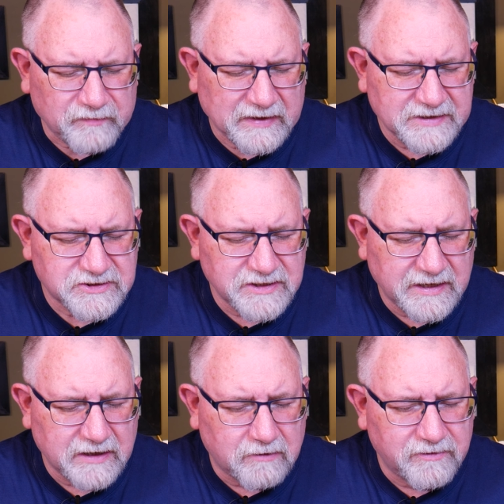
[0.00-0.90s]
It's
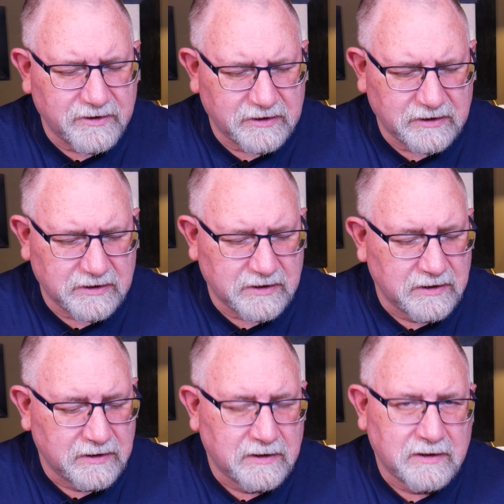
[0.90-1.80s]
now the,
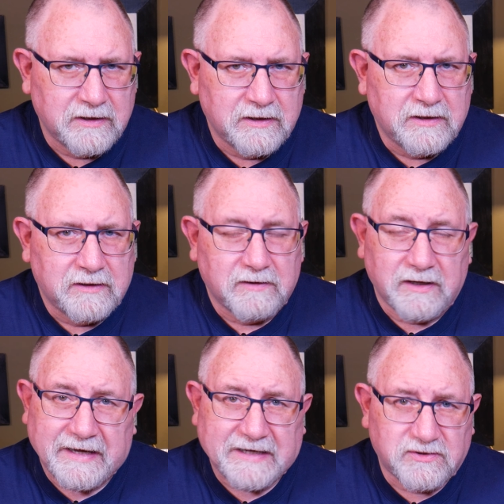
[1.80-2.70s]

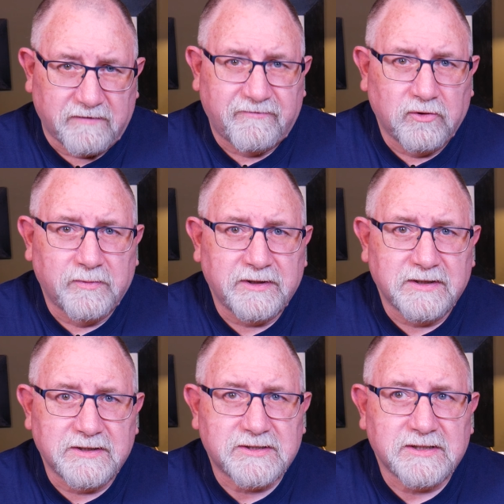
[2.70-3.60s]
as of filming
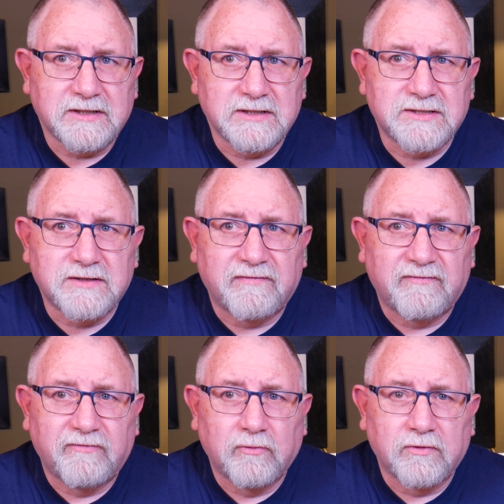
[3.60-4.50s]
this, is the
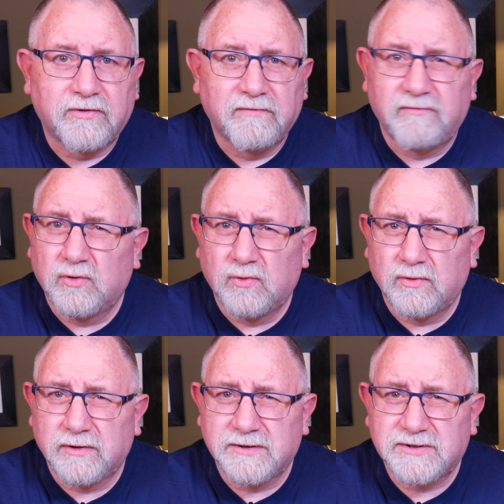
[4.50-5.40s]
4th of
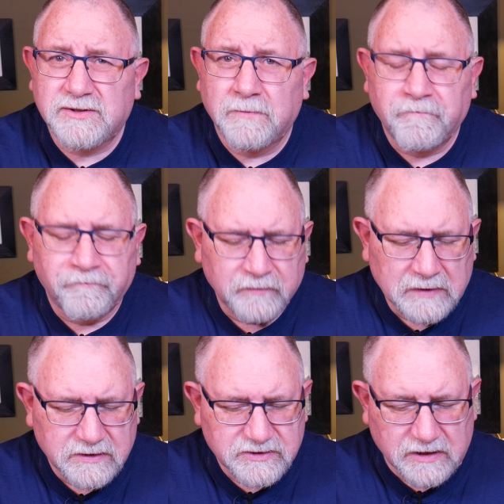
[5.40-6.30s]
August.
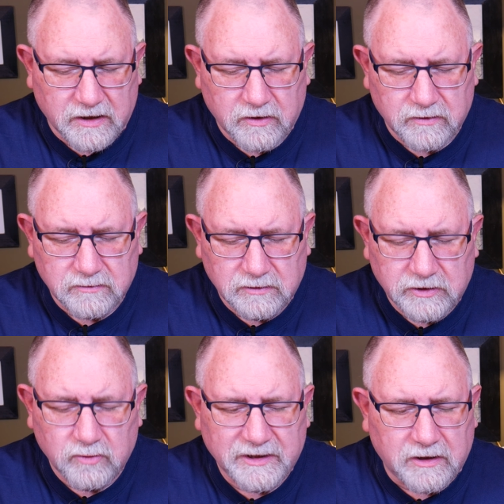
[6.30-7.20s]
So a
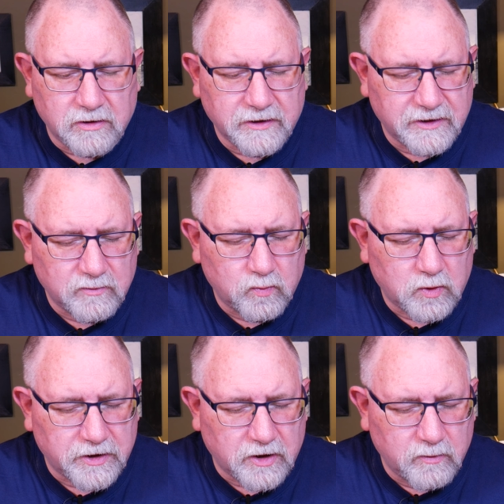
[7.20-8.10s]
little bit longer than
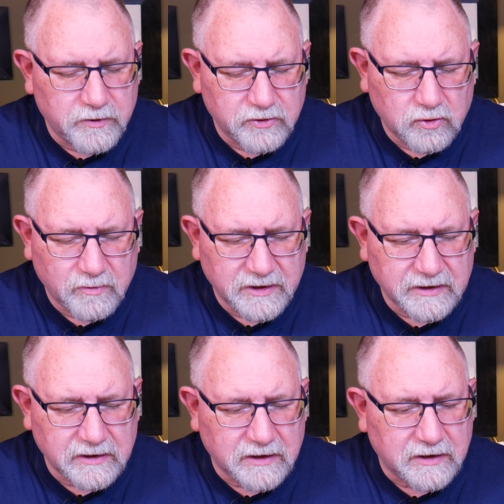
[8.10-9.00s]
what I would normally